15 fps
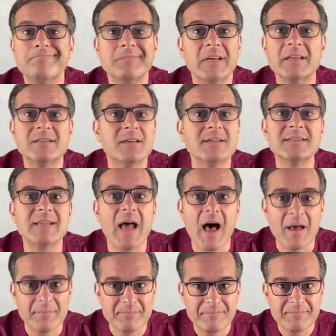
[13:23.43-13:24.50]
It does
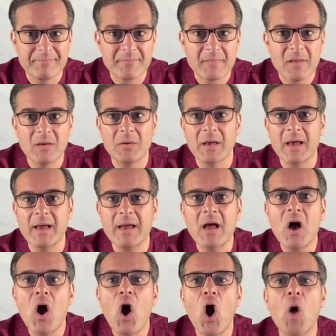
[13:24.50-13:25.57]
not, okay?
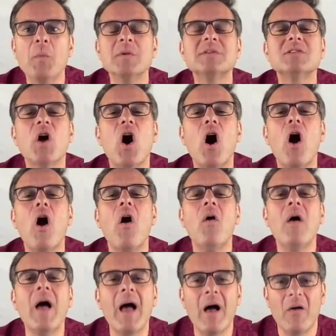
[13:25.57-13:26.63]
Almost
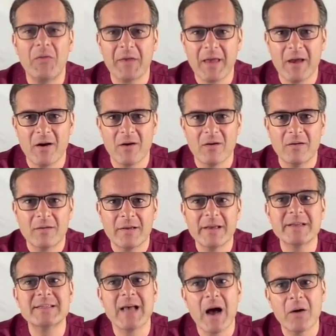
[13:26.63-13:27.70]
all healthcare
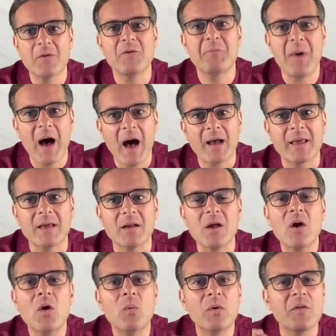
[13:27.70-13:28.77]
is out of pocket,
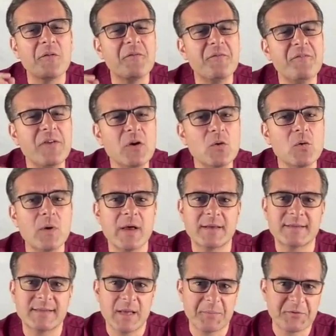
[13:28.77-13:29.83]
with a few
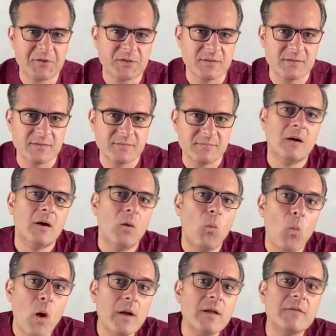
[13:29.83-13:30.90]
exceptions.
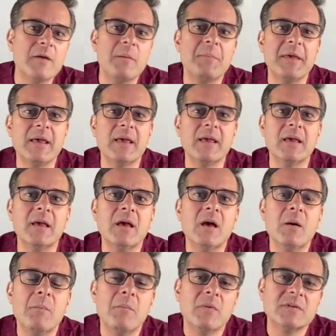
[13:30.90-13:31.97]
One of them being
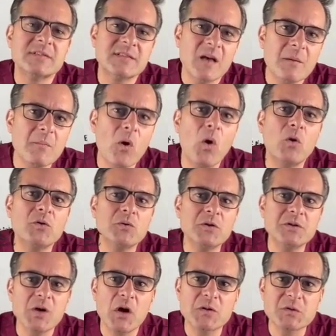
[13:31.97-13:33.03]
some older
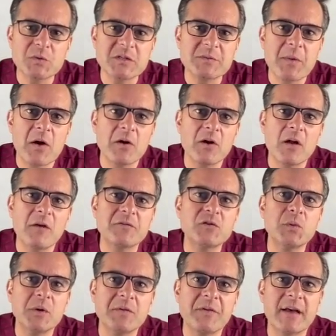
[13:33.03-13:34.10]
adults were smart enough
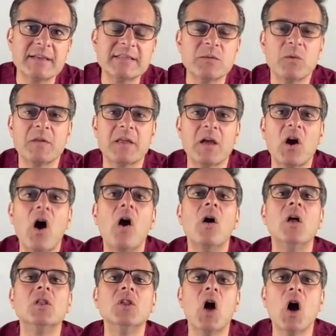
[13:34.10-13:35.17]
to invest in what they
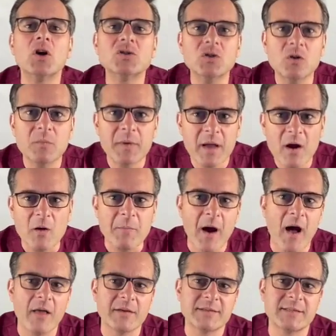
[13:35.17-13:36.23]
call a long-term care
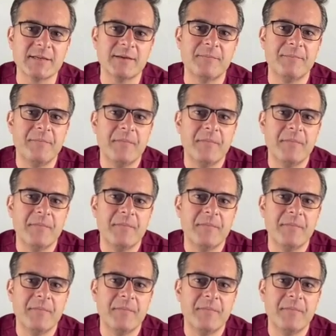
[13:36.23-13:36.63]
policy.